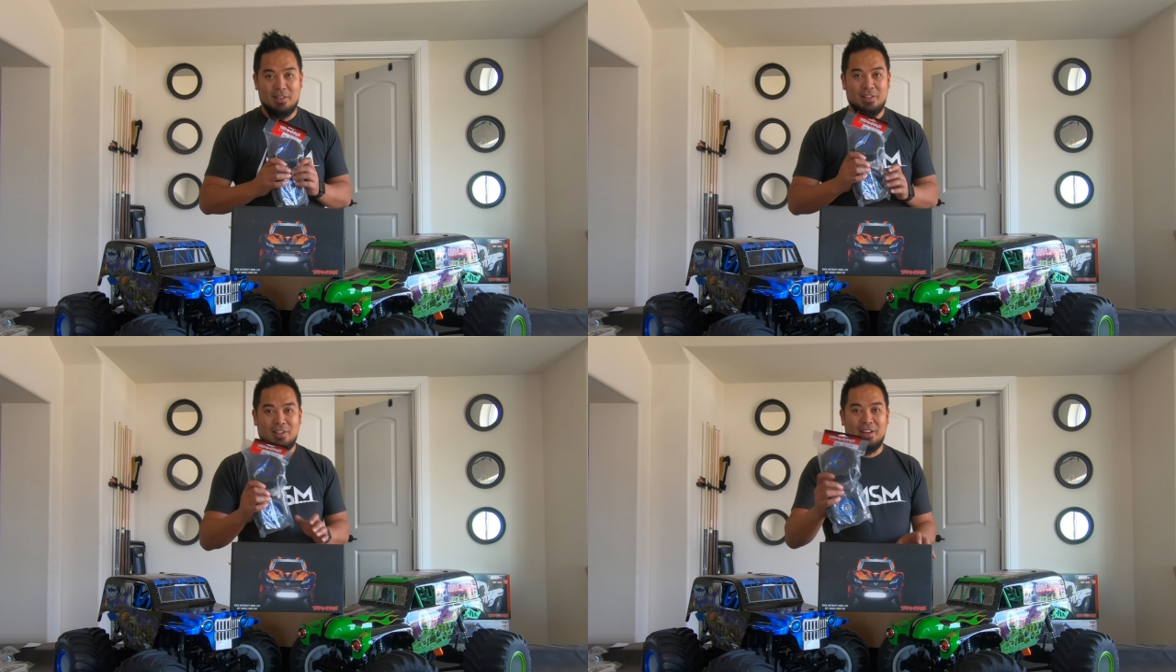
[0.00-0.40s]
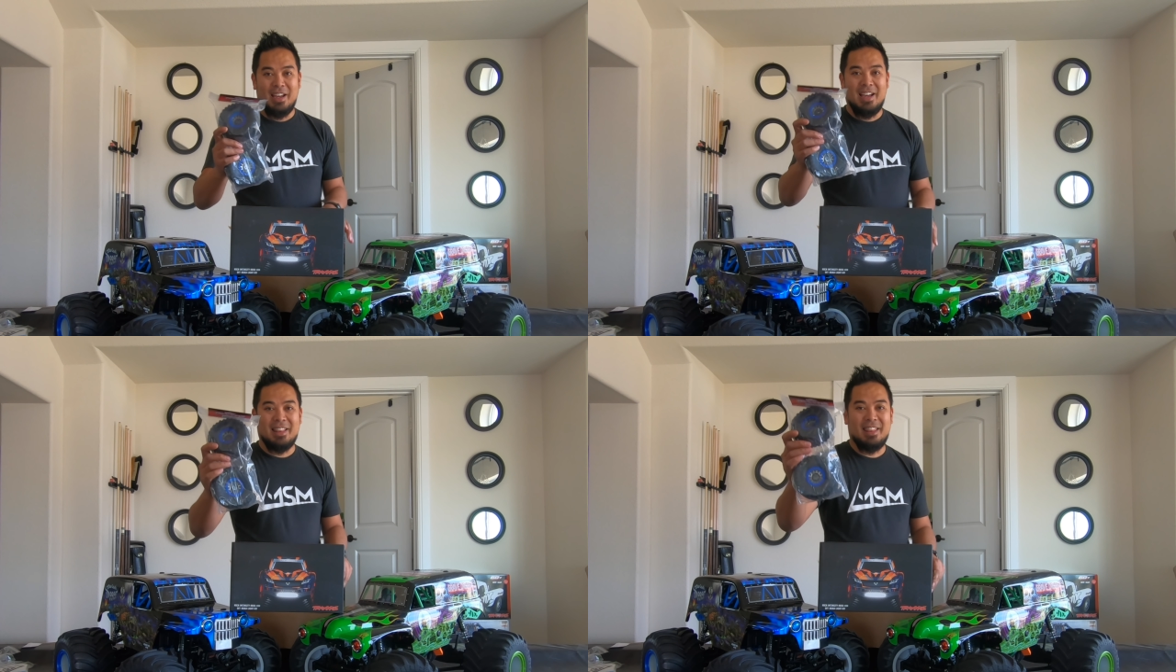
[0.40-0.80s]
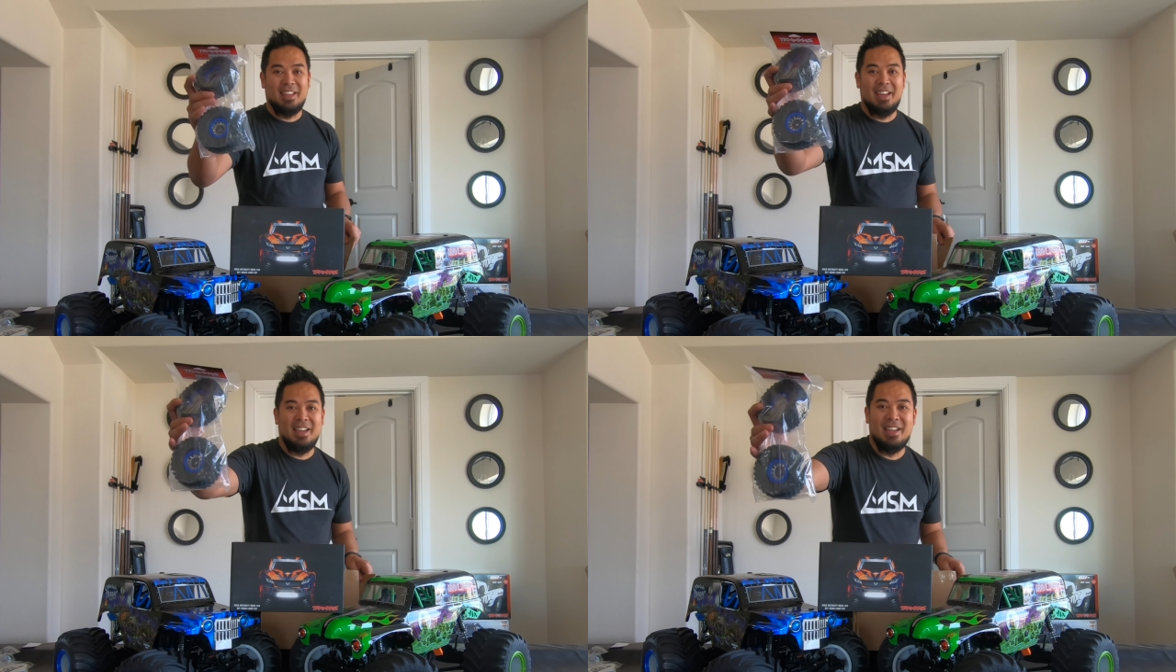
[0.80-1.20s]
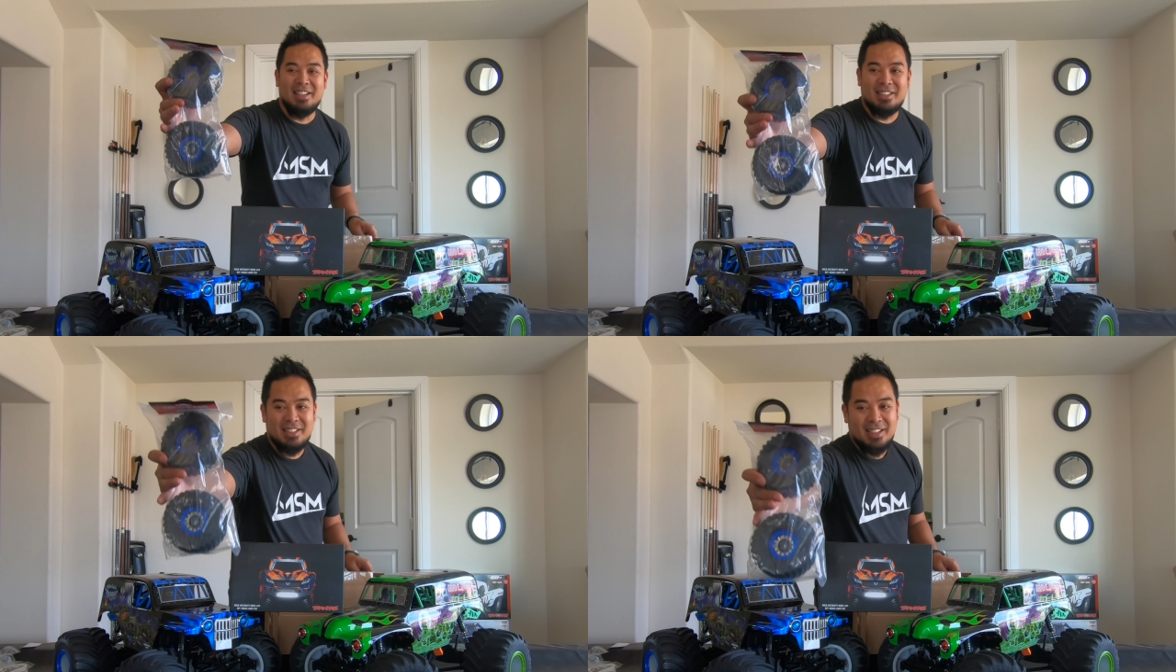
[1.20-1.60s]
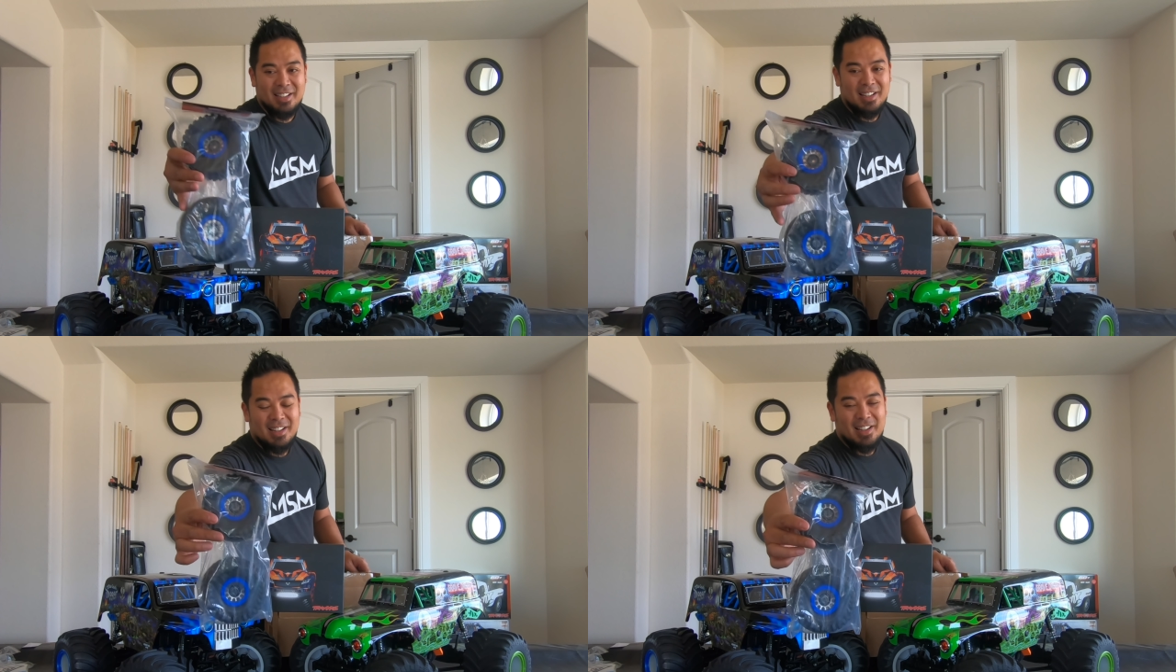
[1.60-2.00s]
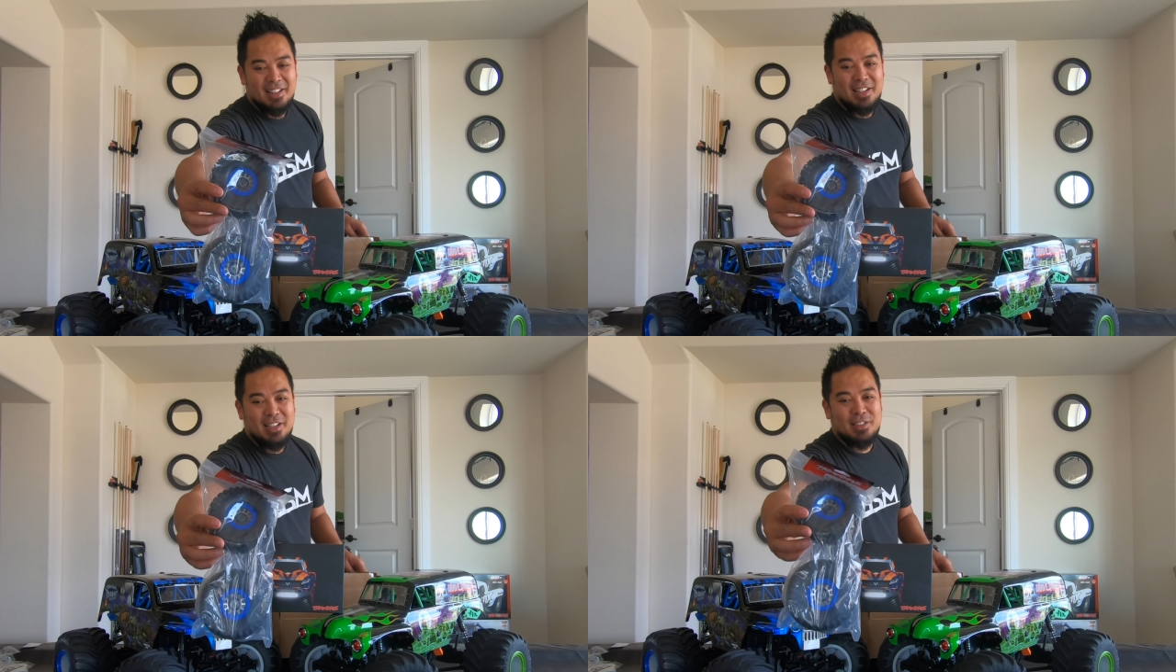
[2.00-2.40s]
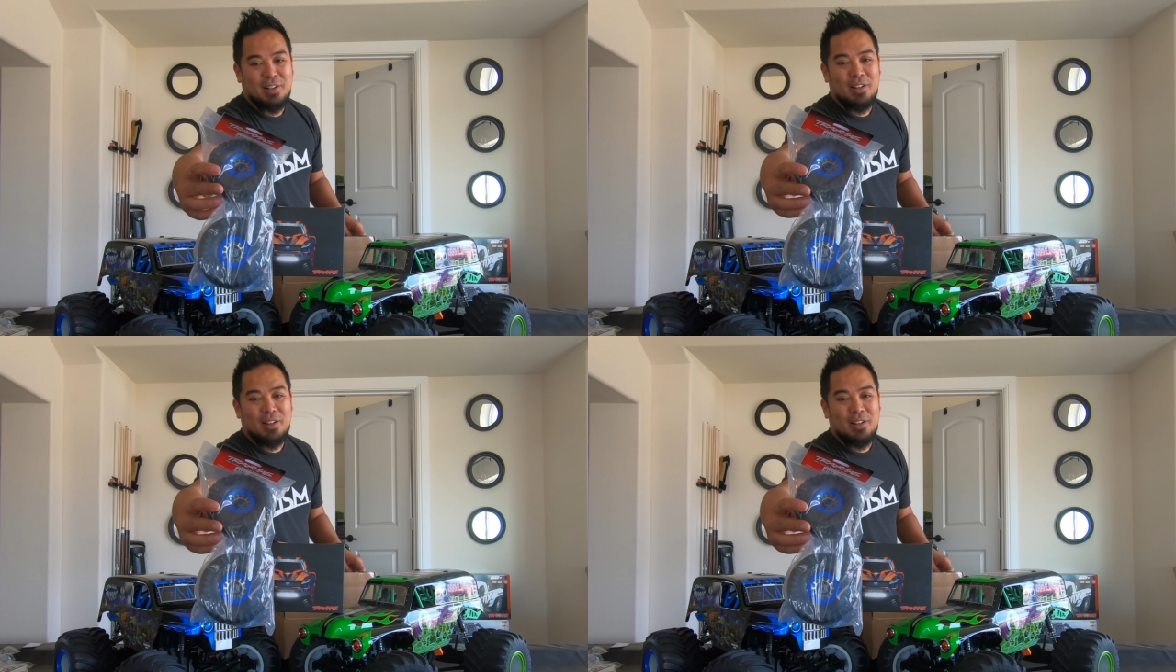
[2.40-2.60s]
Look at these. These